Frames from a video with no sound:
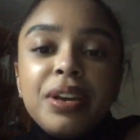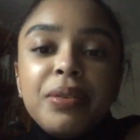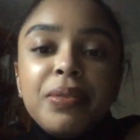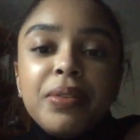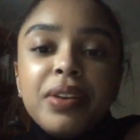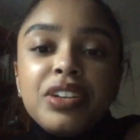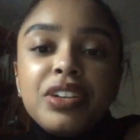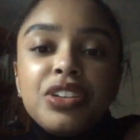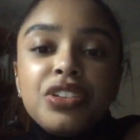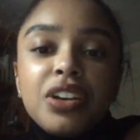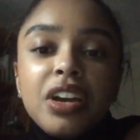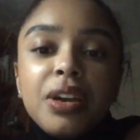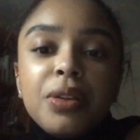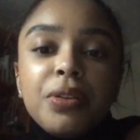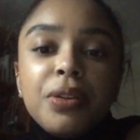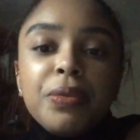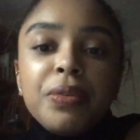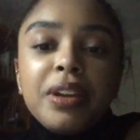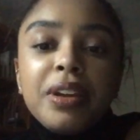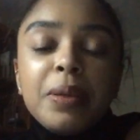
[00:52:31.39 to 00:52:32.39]
which
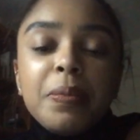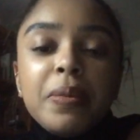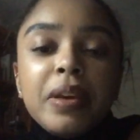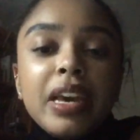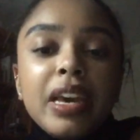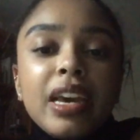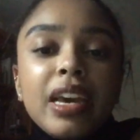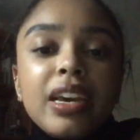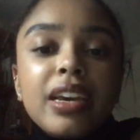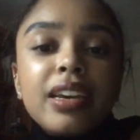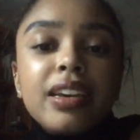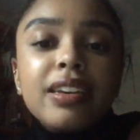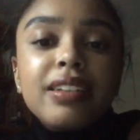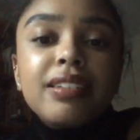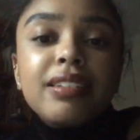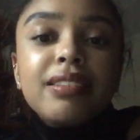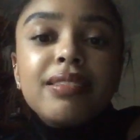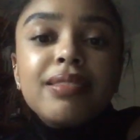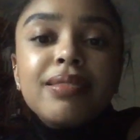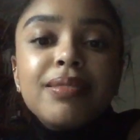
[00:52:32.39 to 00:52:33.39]
genre would I pick?
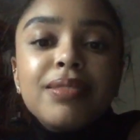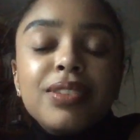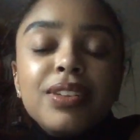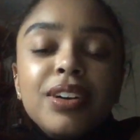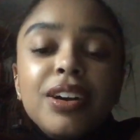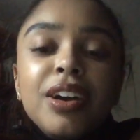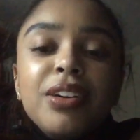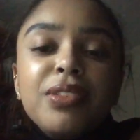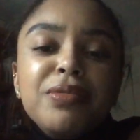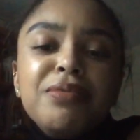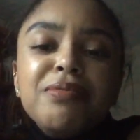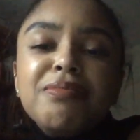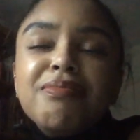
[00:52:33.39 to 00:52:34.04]
Oh,